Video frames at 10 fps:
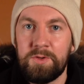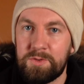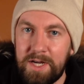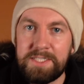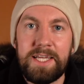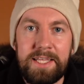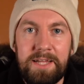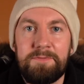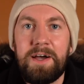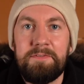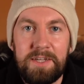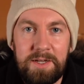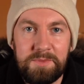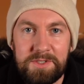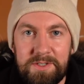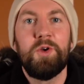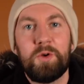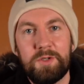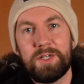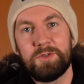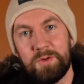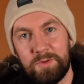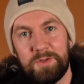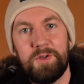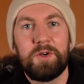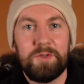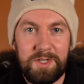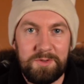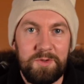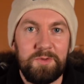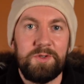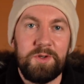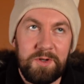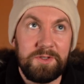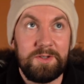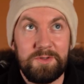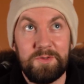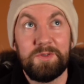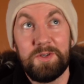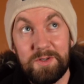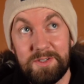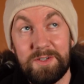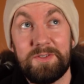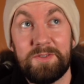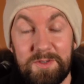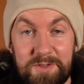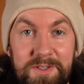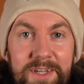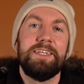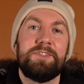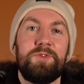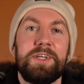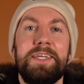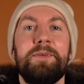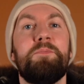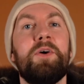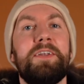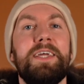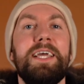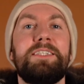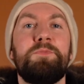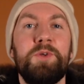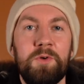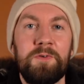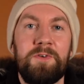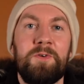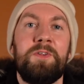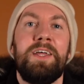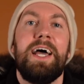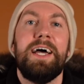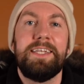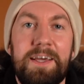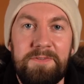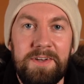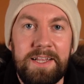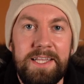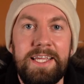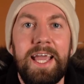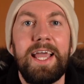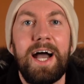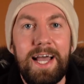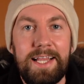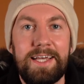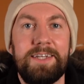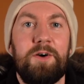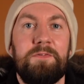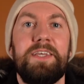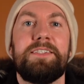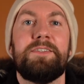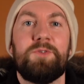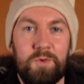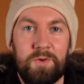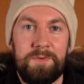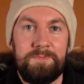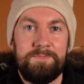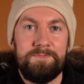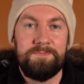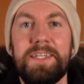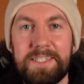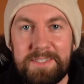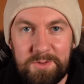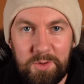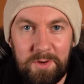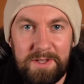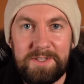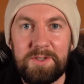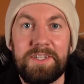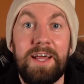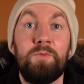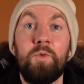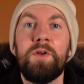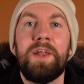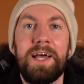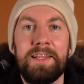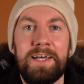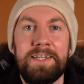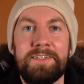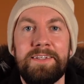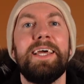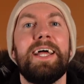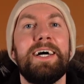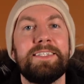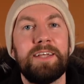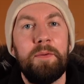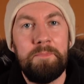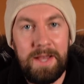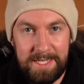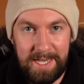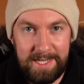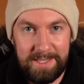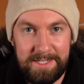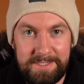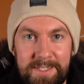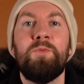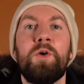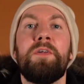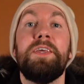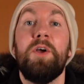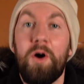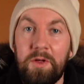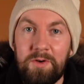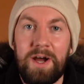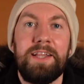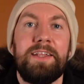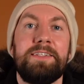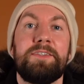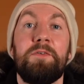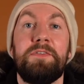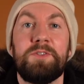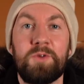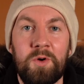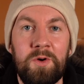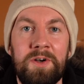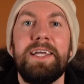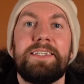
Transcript: And try saying that 5 times. Jökulsárlón, Jökulsárlón, Jökulsárlón, Jökulsárlón. It's tricky, but it's beautiful and definitely a highlight of this tour. But this is a tour that doesn't have one highlight, it has many highlights. And one of the other highlights of this tour is